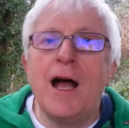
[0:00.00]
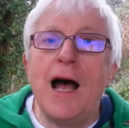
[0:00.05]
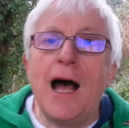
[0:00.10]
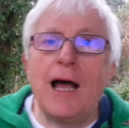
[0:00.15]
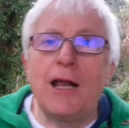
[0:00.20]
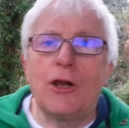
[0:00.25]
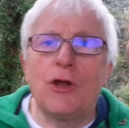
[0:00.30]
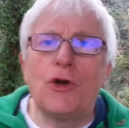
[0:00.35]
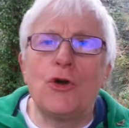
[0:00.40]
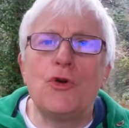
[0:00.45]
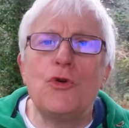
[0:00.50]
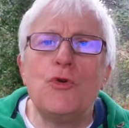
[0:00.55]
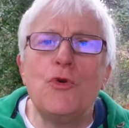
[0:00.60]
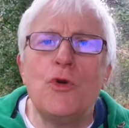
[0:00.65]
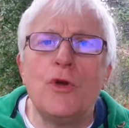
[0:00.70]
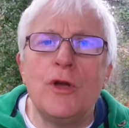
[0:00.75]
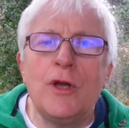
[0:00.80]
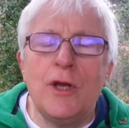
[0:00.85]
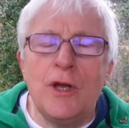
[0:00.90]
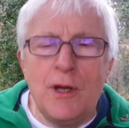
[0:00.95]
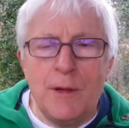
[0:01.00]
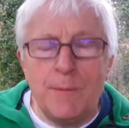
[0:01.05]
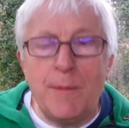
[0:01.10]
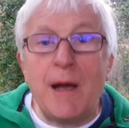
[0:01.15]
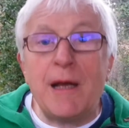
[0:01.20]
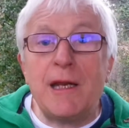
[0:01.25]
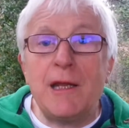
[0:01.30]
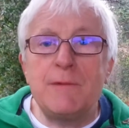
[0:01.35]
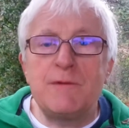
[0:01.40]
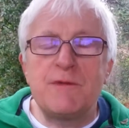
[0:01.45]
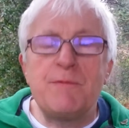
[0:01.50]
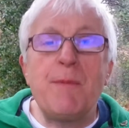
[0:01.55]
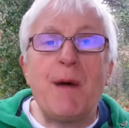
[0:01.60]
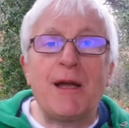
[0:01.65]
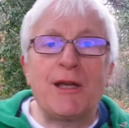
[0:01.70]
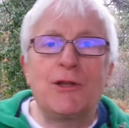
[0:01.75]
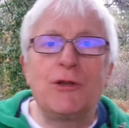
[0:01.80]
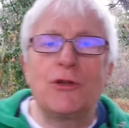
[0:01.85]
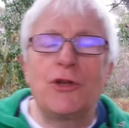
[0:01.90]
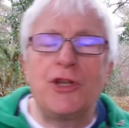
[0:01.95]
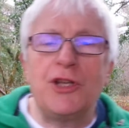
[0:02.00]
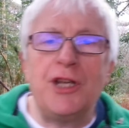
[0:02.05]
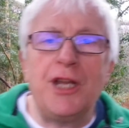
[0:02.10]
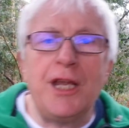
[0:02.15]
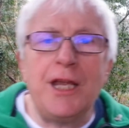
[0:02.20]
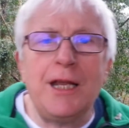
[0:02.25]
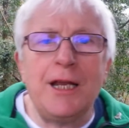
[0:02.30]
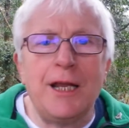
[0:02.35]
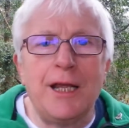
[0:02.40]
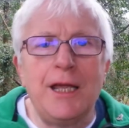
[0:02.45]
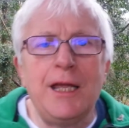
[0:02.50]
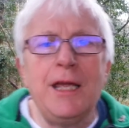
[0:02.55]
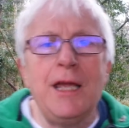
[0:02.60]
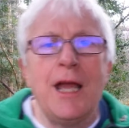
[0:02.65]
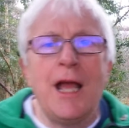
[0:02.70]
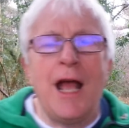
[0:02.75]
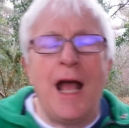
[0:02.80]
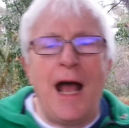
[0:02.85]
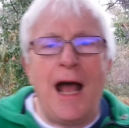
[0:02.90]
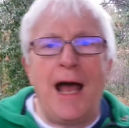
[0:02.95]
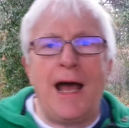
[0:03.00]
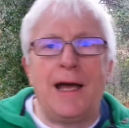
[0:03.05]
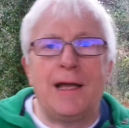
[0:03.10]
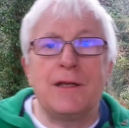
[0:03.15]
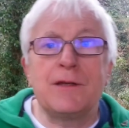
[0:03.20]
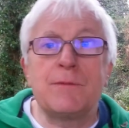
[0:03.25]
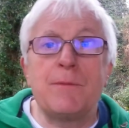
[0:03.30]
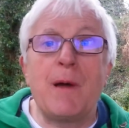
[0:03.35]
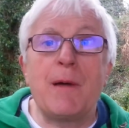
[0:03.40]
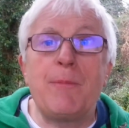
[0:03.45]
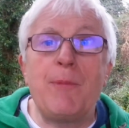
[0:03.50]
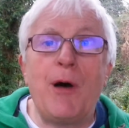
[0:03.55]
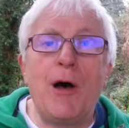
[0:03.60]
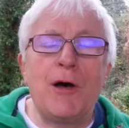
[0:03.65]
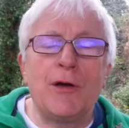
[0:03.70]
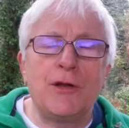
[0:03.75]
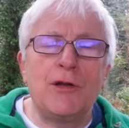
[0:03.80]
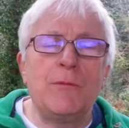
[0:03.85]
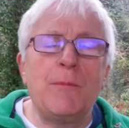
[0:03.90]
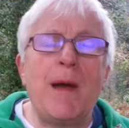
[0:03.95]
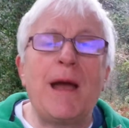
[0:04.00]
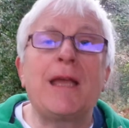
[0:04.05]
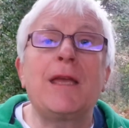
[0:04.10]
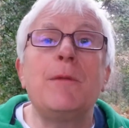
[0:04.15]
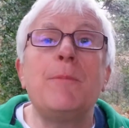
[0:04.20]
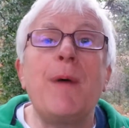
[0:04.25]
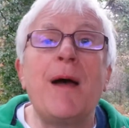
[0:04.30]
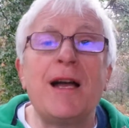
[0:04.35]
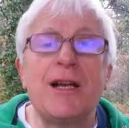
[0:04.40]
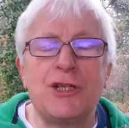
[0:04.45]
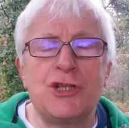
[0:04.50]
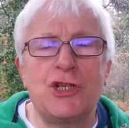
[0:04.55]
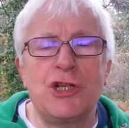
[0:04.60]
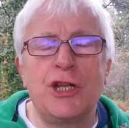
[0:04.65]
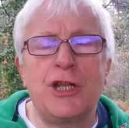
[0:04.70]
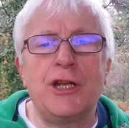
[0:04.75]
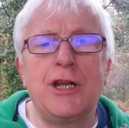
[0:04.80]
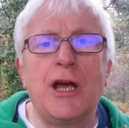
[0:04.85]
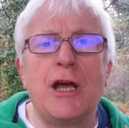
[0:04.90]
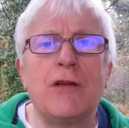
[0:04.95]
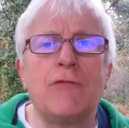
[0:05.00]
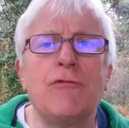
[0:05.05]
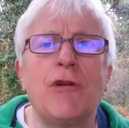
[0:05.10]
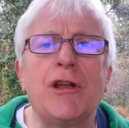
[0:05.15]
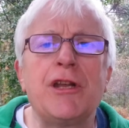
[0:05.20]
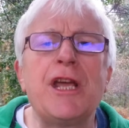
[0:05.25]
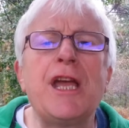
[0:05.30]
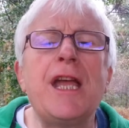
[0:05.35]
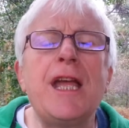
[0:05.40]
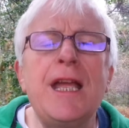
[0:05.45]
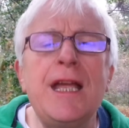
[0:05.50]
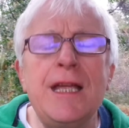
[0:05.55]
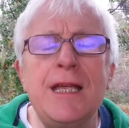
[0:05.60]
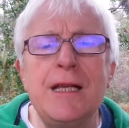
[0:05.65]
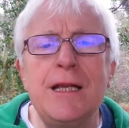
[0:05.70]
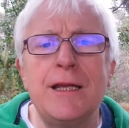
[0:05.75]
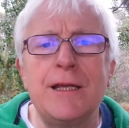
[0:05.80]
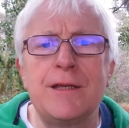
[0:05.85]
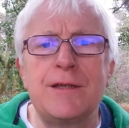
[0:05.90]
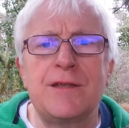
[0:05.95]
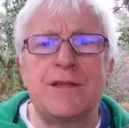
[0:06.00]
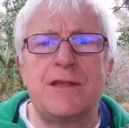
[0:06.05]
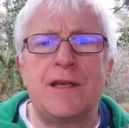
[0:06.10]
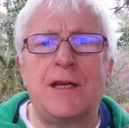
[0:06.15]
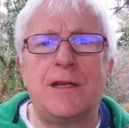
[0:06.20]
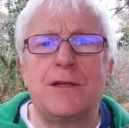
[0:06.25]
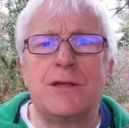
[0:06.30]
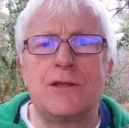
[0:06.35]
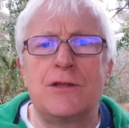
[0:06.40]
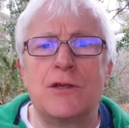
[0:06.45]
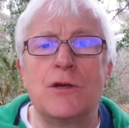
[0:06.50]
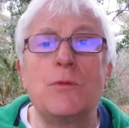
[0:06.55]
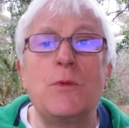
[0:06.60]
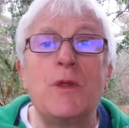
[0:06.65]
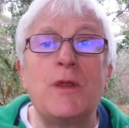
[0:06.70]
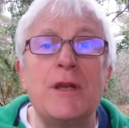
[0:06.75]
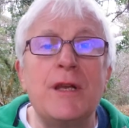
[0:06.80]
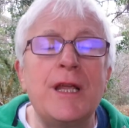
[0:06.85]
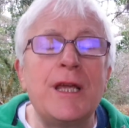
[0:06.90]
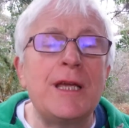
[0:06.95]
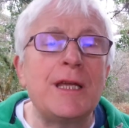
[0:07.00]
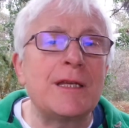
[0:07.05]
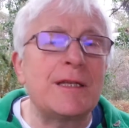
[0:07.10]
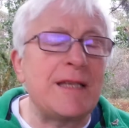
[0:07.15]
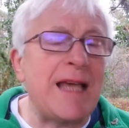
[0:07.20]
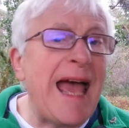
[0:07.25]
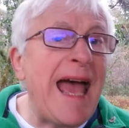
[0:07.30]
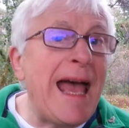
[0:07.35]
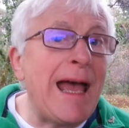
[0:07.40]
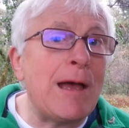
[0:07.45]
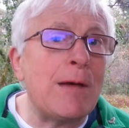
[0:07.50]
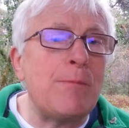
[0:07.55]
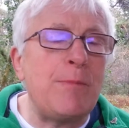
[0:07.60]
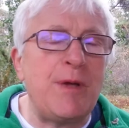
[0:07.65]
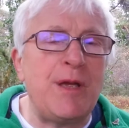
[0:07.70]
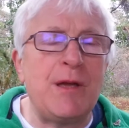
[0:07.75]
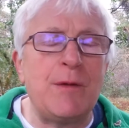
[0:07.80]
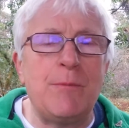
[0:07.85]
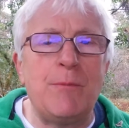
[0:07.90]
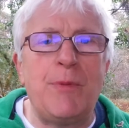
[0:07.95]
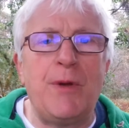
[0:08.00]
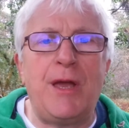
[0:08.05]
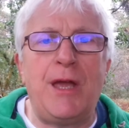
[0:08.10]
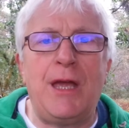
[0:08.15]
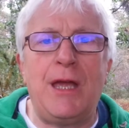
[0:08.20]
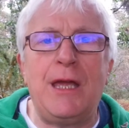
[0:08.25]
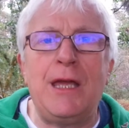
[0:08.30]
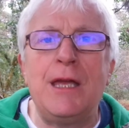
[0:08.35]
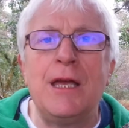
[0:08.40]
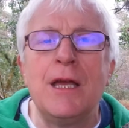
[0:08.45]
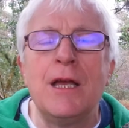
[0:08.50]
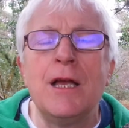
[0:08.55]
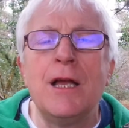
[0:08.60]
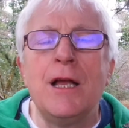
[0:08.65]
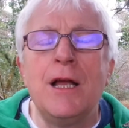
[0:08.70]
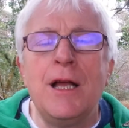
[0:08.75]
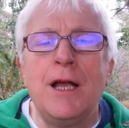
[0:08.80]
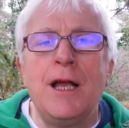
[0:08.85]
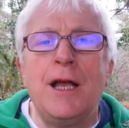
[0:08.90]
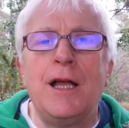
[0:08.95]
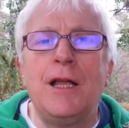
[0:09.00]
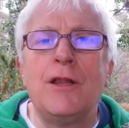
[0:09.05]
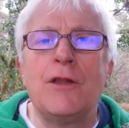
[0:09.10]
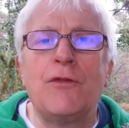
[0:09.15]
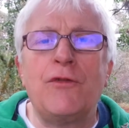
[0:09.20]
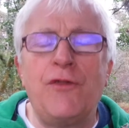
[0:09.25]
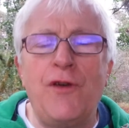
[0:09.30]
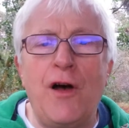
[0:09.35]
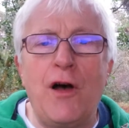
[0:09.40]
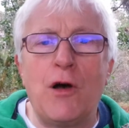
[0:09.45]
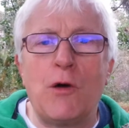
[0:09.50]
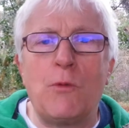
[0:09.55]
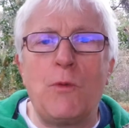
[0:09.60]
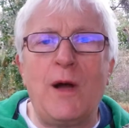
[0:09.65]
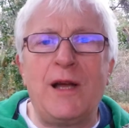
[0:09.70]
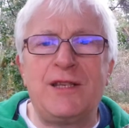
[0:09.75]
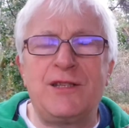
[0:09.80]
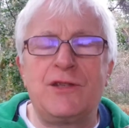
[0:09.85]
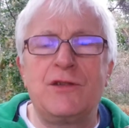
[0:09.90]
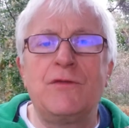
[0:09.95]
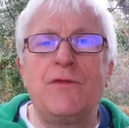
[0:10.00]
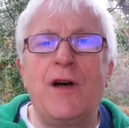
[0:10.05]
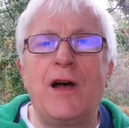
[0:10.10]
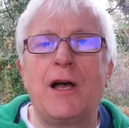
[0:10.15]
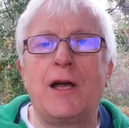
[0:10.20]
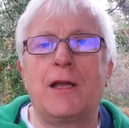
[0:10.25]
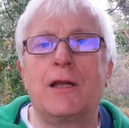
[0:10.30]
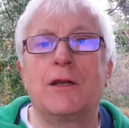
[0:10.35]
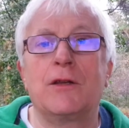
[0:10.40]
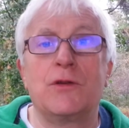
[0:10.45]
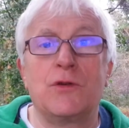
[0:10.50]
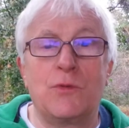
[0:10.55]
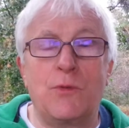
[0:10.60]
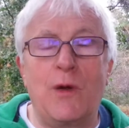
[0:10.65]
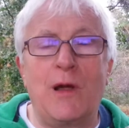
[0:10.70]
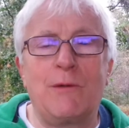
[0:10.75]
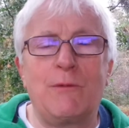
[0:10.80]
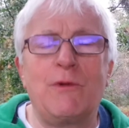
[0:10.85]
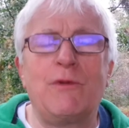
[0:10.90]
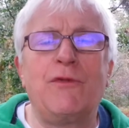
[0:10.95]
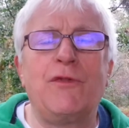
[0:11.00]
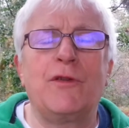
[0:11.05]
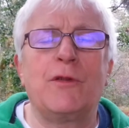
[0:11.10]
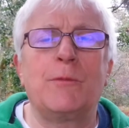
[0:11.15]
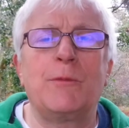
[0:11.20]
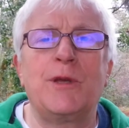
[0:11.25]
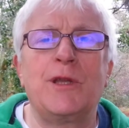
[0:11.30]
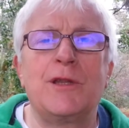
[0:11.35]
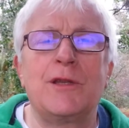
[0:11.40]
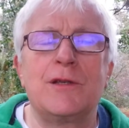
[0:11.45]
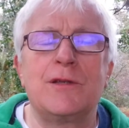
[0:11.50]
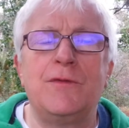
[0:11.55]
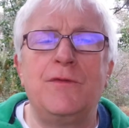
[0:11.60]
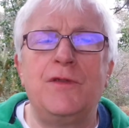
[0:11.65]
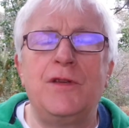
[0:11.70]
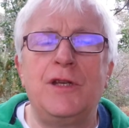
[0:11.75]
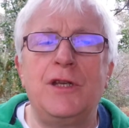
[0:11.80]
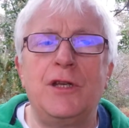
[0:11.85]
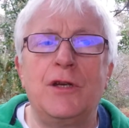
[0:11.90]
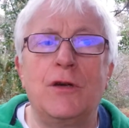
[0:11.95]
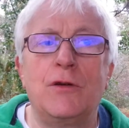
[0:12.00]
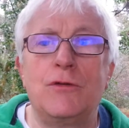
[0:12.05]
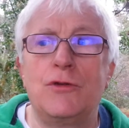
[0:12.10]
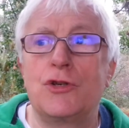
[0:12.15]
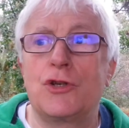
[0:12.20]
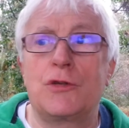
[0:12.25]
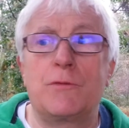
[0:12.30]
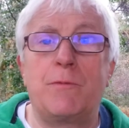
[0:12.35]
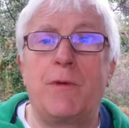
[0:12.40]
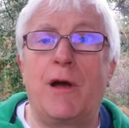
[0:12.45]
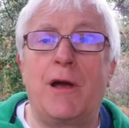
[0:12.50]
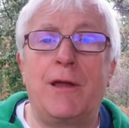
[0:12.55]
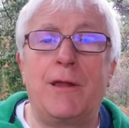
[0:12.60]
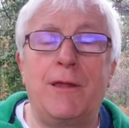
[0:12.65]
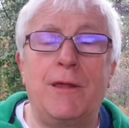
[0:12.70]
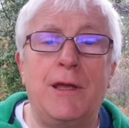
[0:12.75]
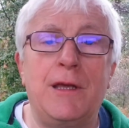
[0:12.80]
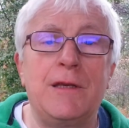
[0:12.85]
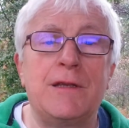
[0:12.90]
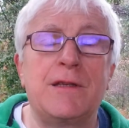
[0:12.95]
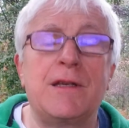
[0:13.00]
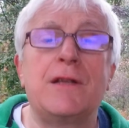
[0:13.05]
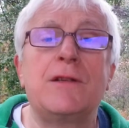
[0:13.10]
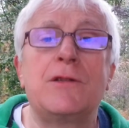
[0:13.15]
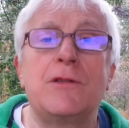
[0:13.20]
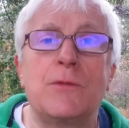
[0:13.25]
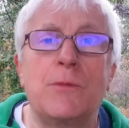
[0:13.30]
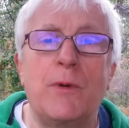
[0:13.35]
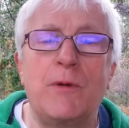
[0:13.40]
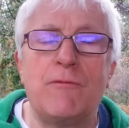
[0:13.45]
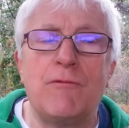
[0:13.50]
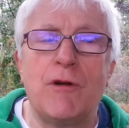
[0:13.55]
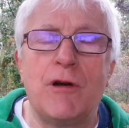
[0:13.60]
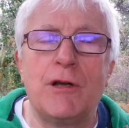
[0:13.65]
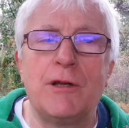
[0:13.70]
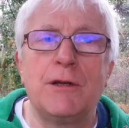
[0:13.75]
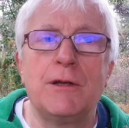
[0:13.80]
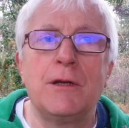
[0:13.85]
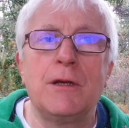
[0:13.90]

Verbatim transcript: Hello, my name's Michael Conneely and my partner Maggie Pashley and I run a healing centre with linked Airbnb in the far west of Ireland where we're filming this video just by the centre we run.